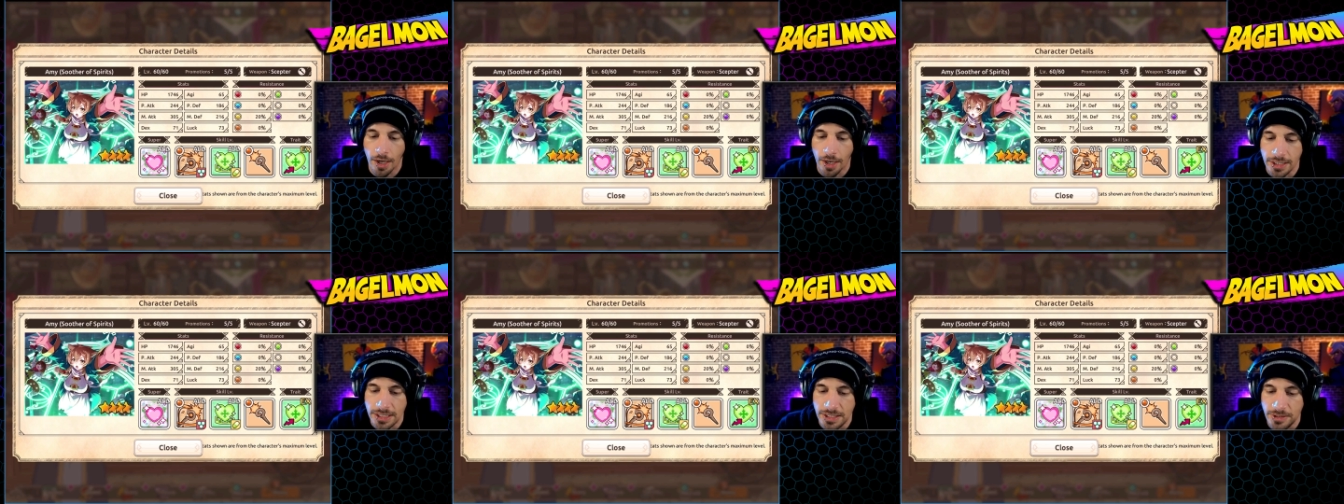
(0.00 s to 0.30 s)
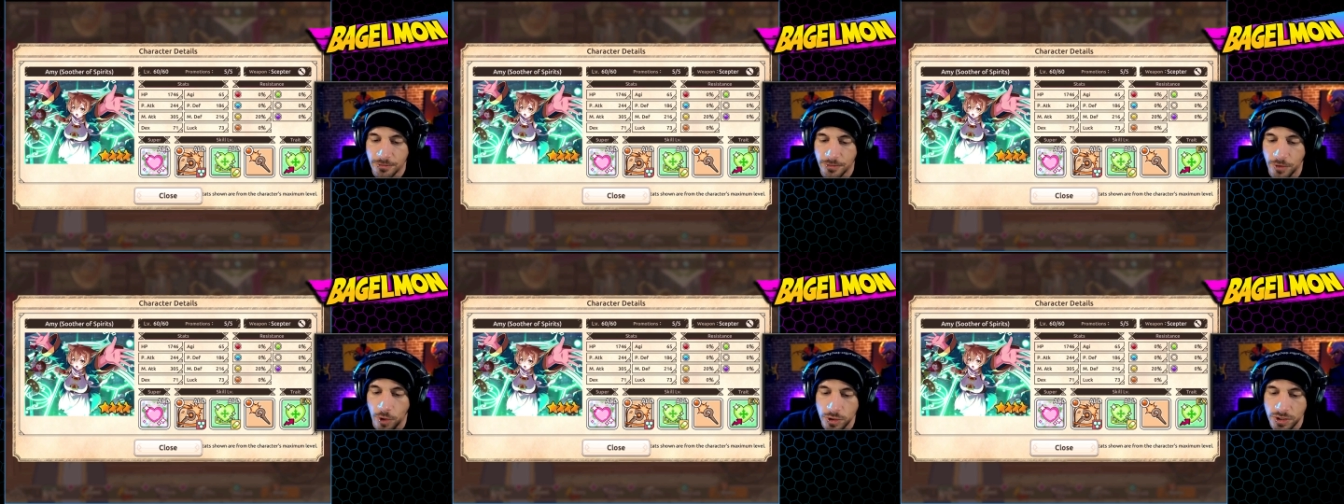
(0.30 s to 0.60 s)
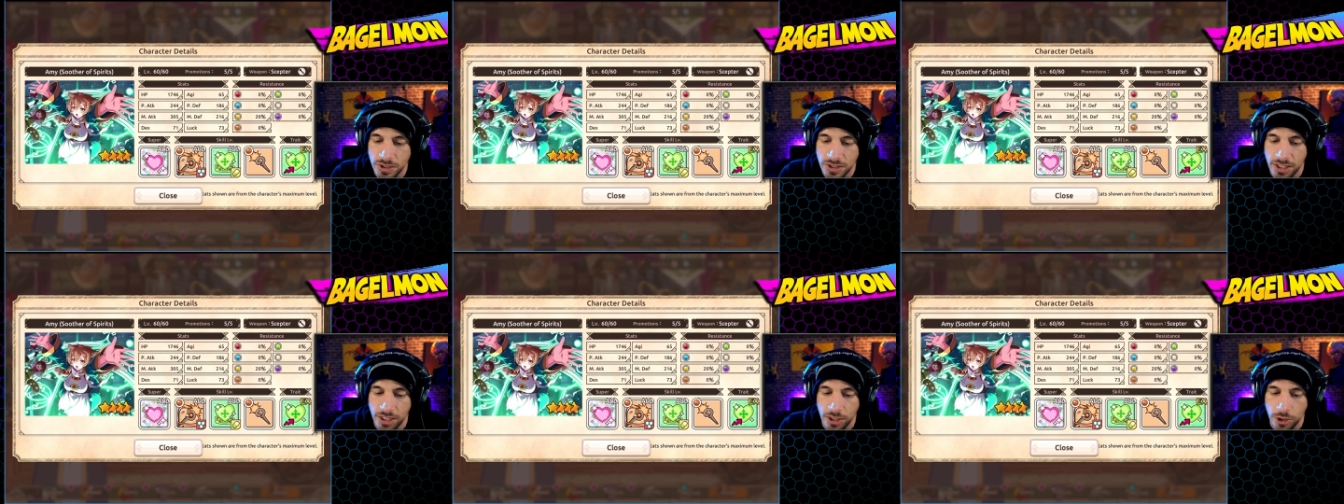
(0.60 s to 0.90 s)
default
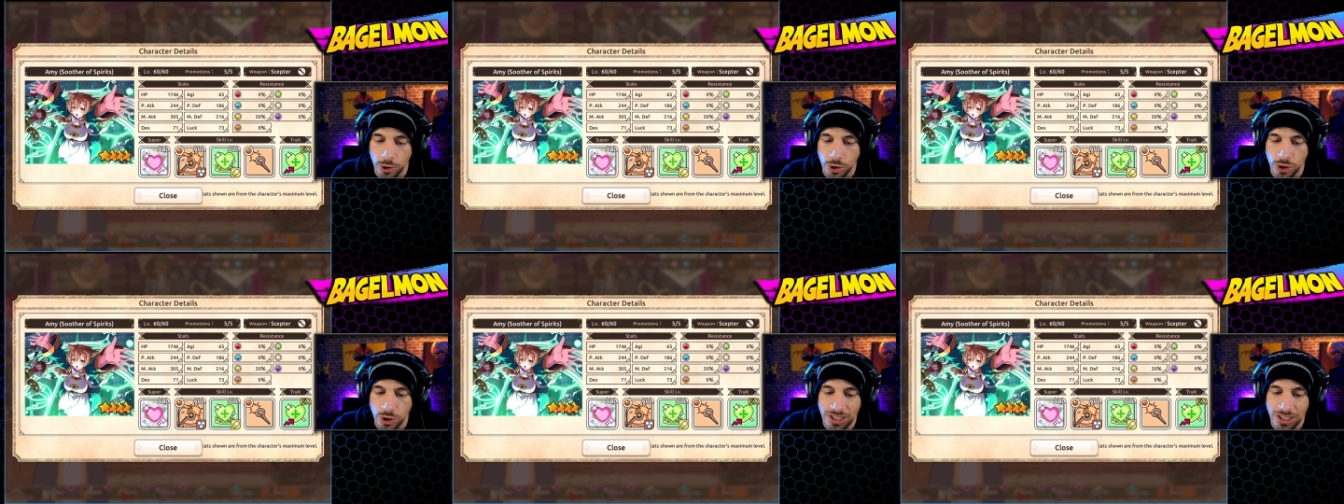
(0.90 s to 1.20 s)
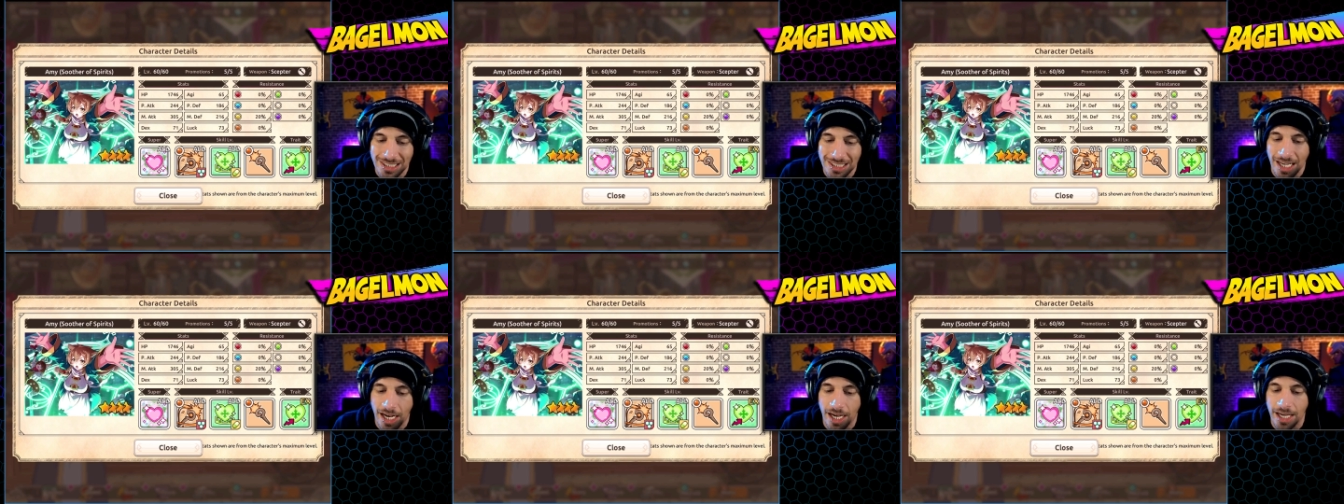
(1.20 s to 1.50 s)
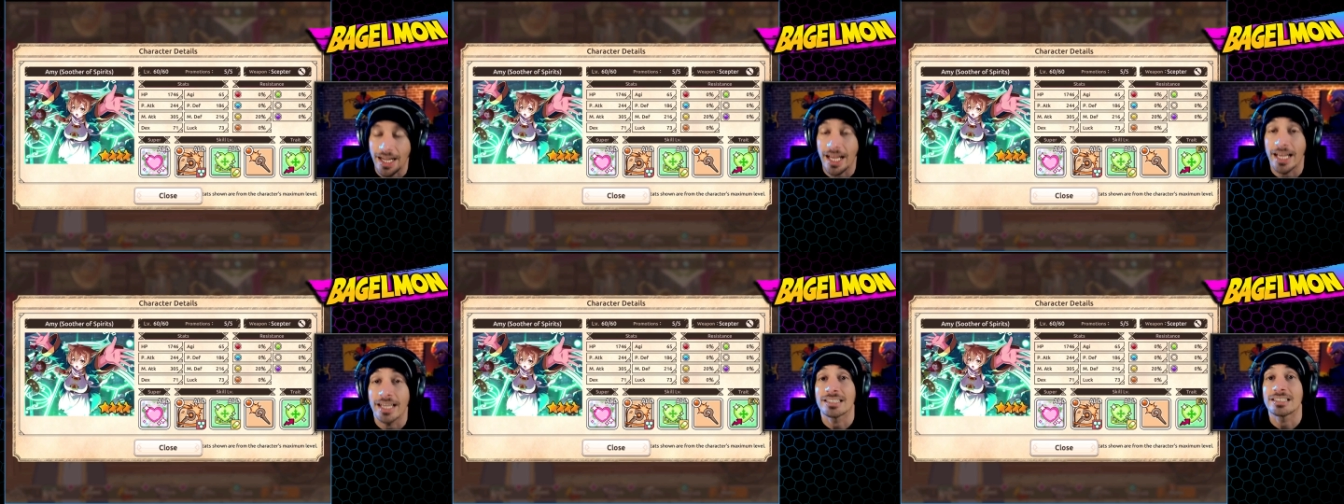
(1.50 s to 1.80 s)
skill. She's got
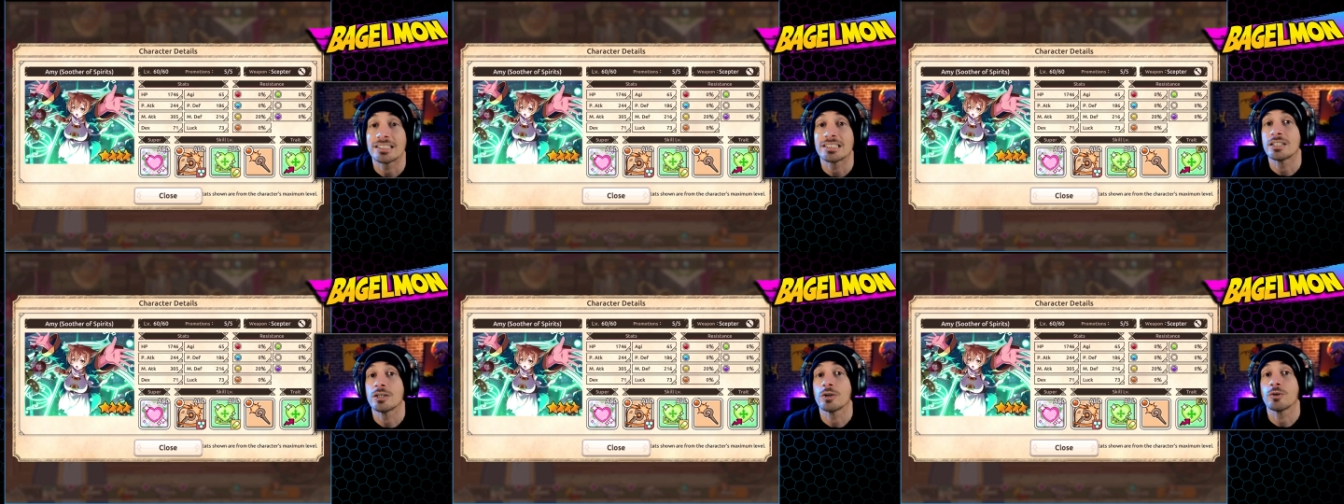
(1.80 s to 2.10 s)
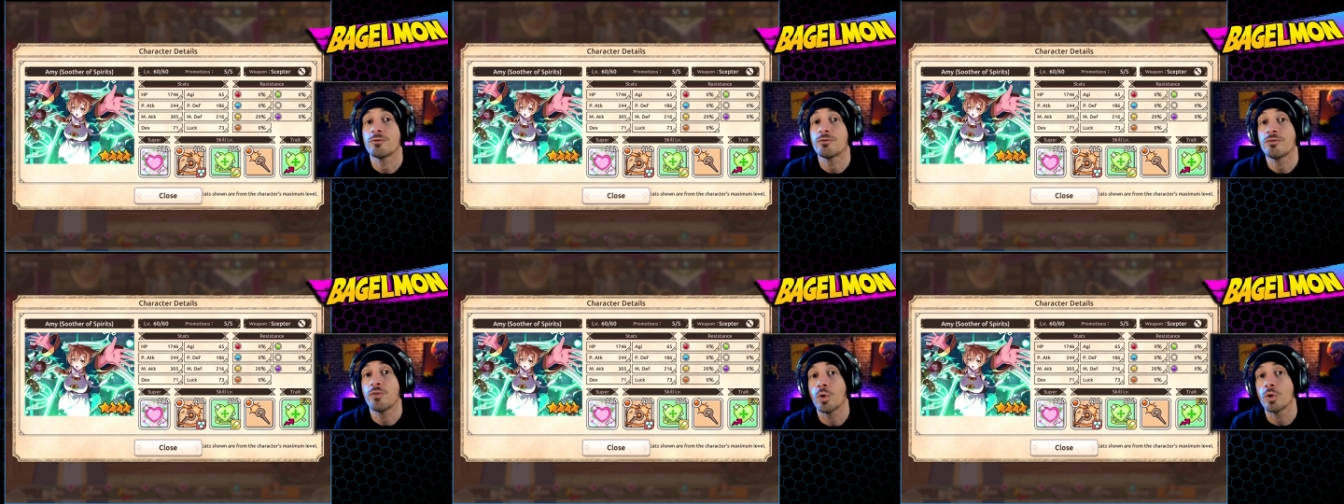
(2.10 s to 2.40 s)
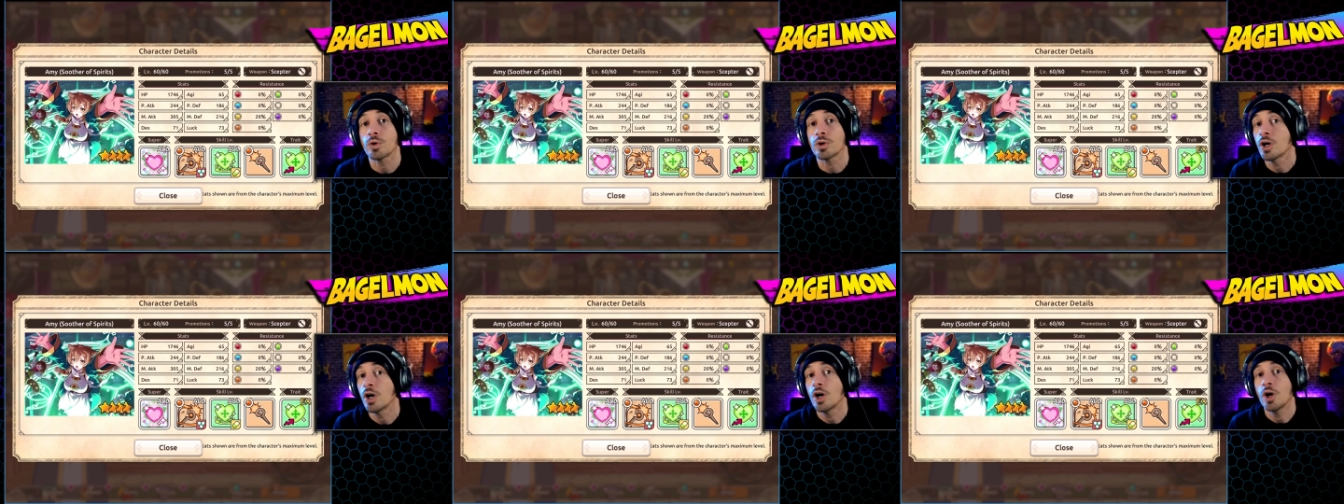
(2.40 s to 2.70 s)
a skill
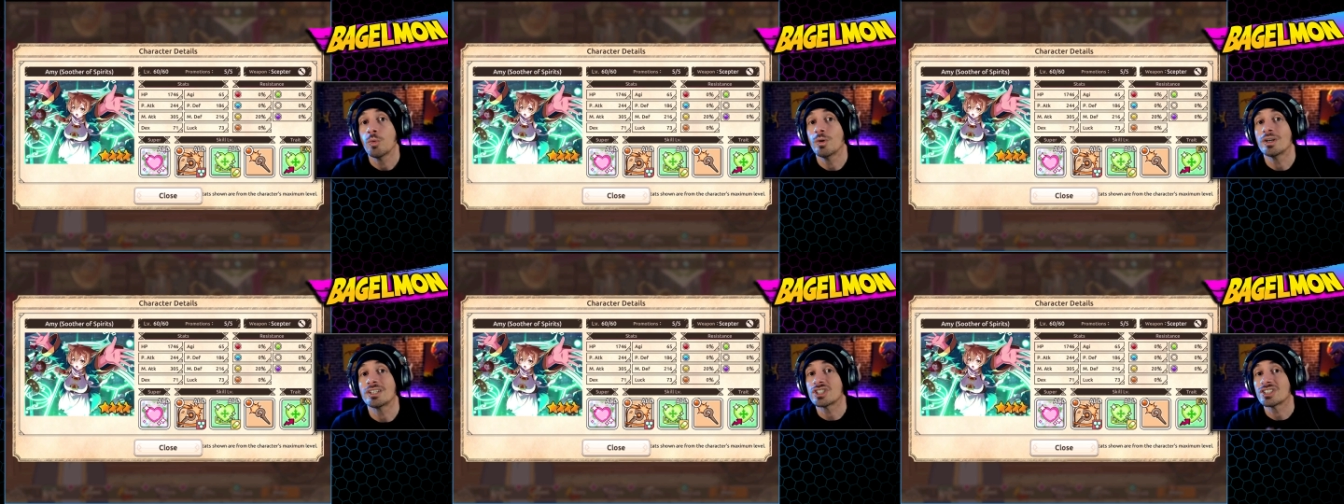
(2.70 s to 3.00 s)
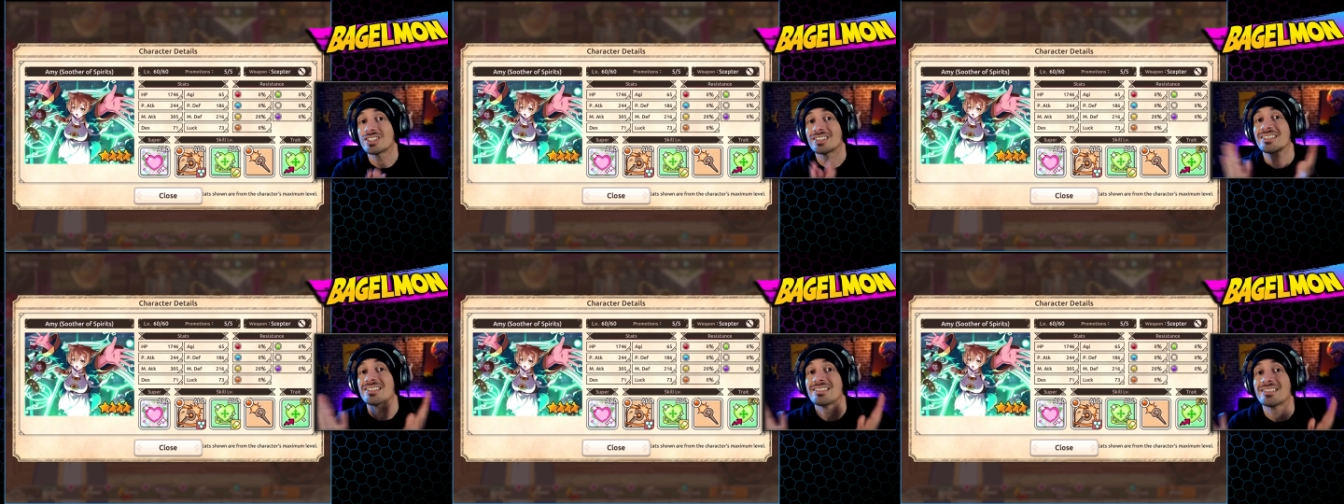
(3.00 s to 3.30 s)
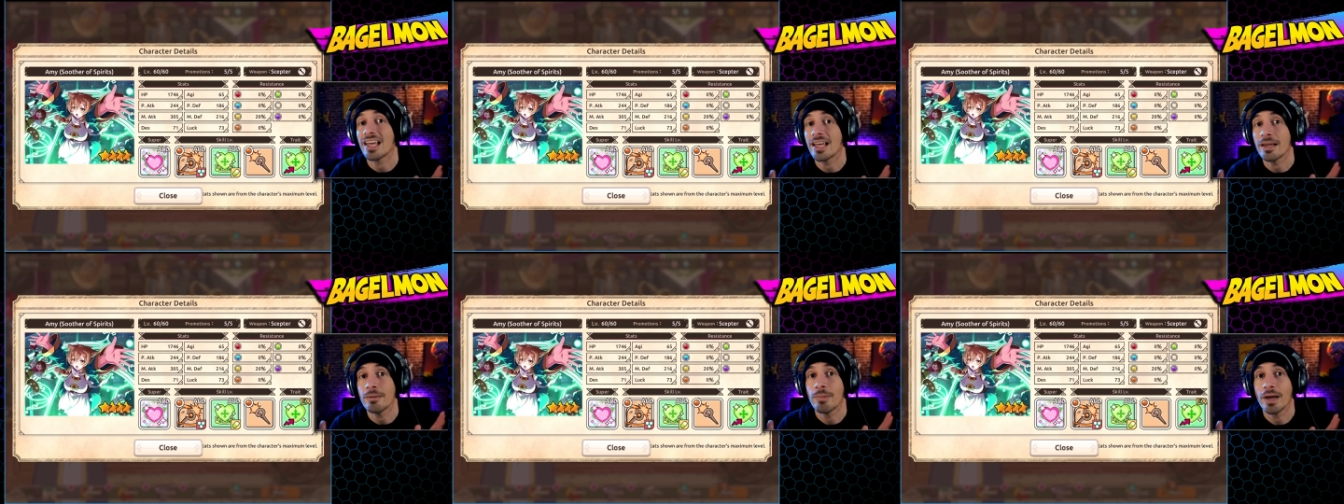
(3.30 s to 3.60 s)
4, which is the
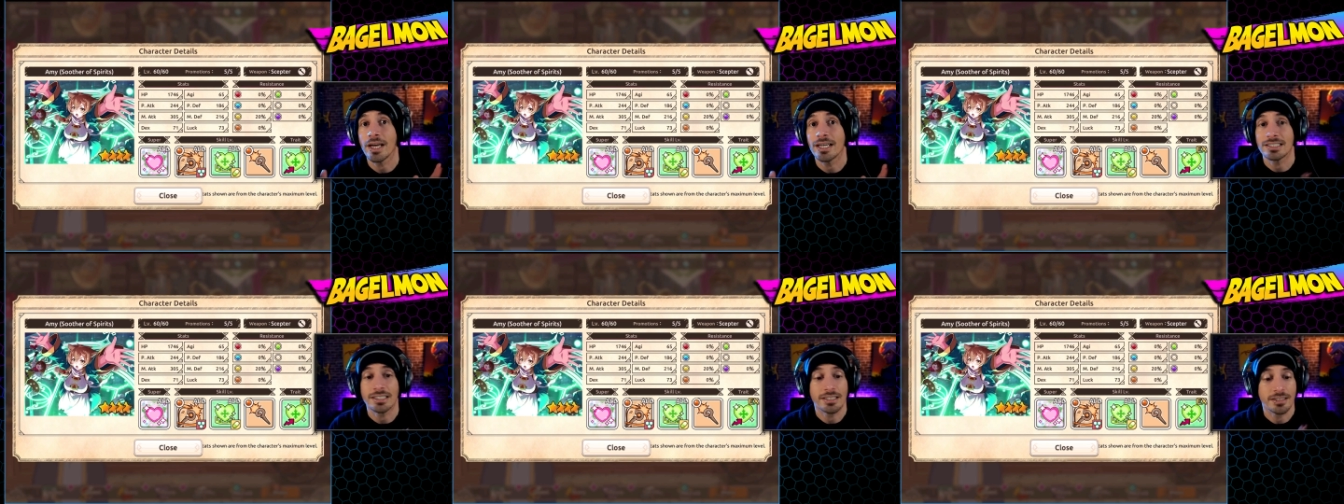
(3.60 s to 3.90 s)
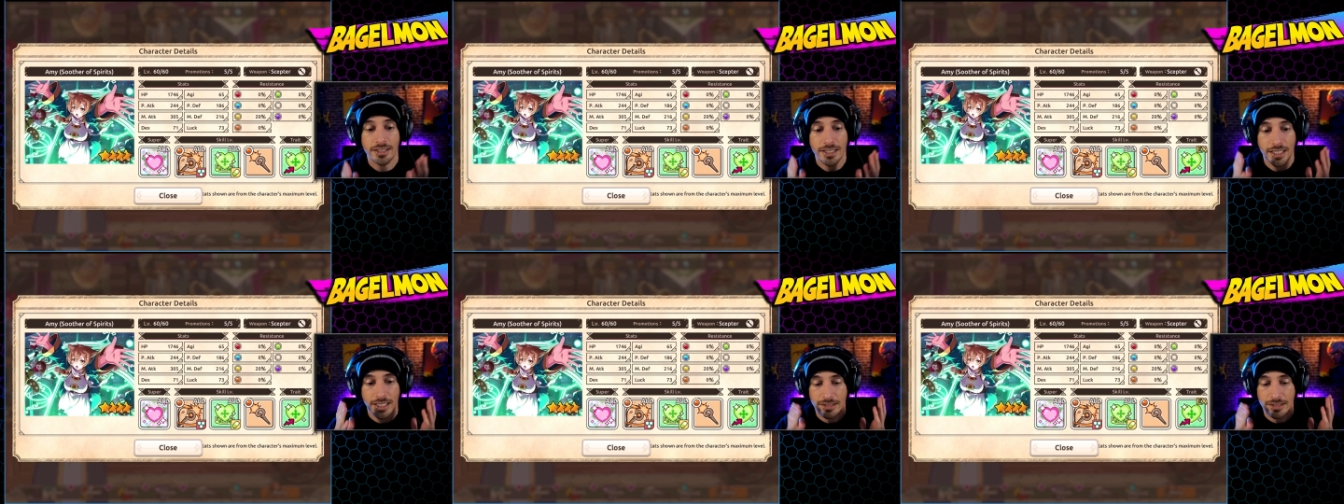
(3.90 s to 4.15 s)
same basically.